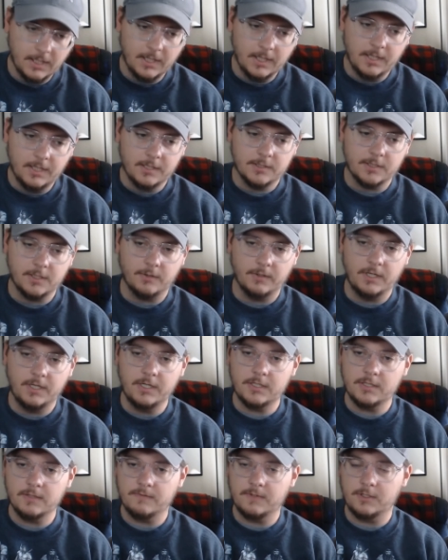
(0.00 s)
So
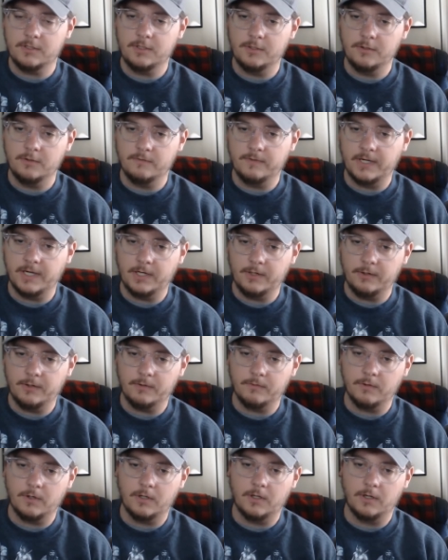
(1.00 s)
each of the two, Vandir
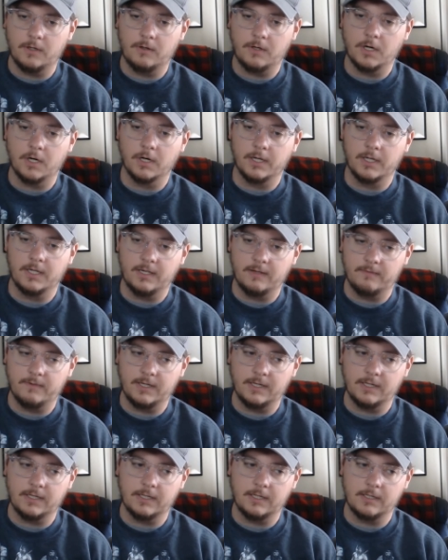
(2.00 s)
and Rollo, are
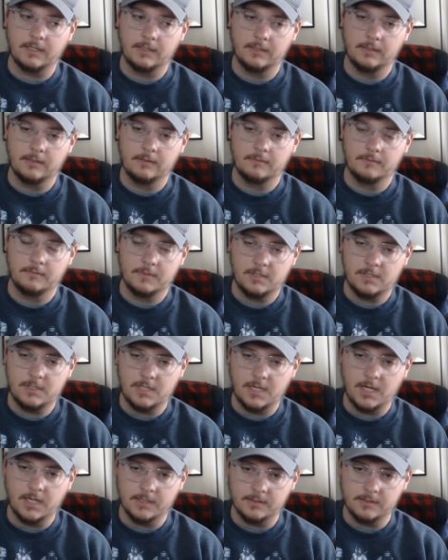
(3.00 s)
given
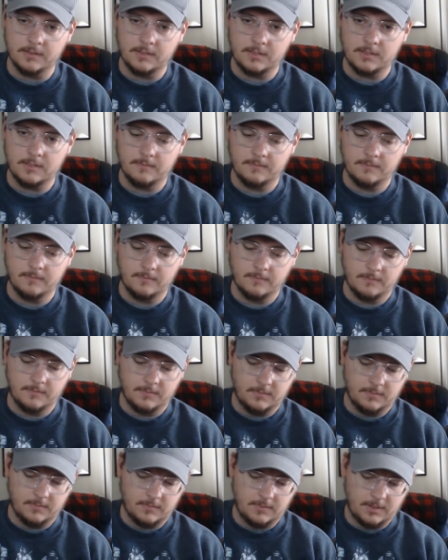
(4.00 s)
sons
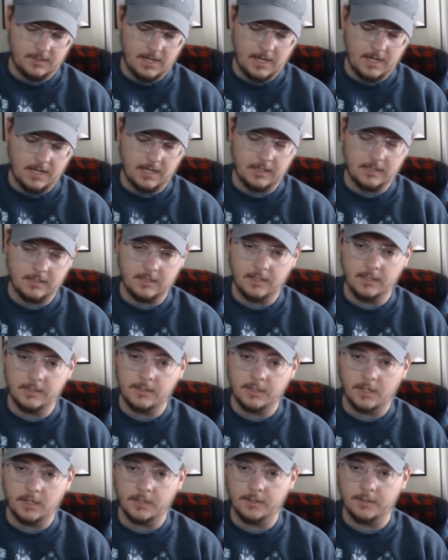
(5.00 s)
and a
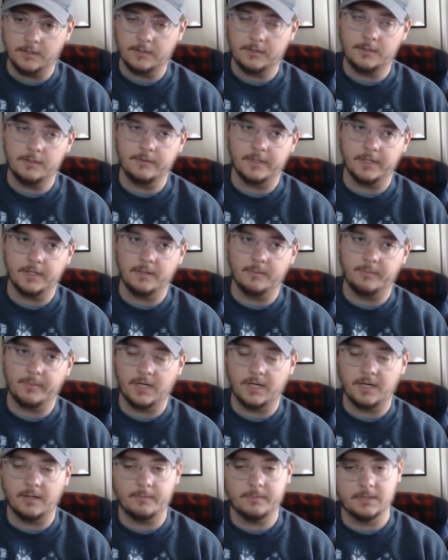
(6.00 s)
daughter to help
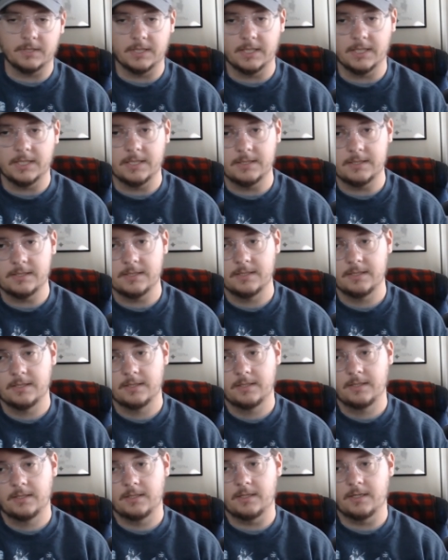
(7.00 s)
populate
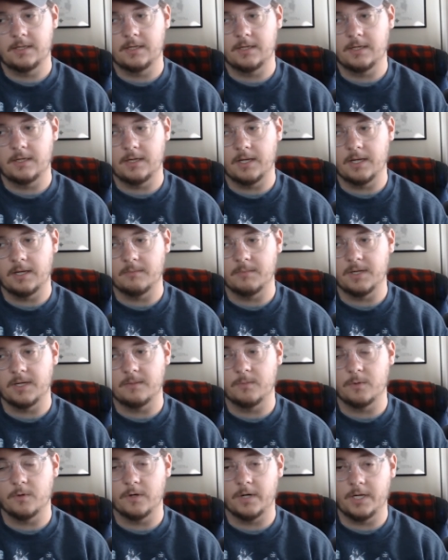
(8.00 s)
uh, and
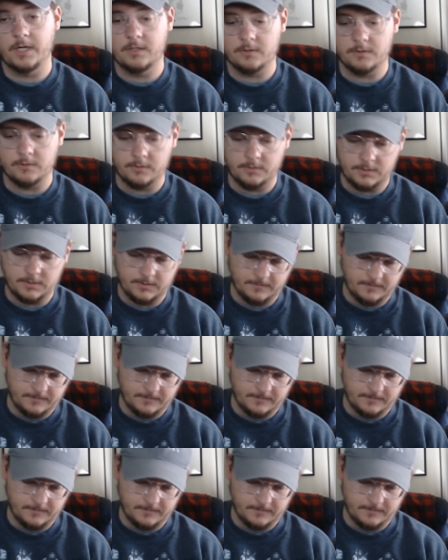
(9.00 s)
make more angels.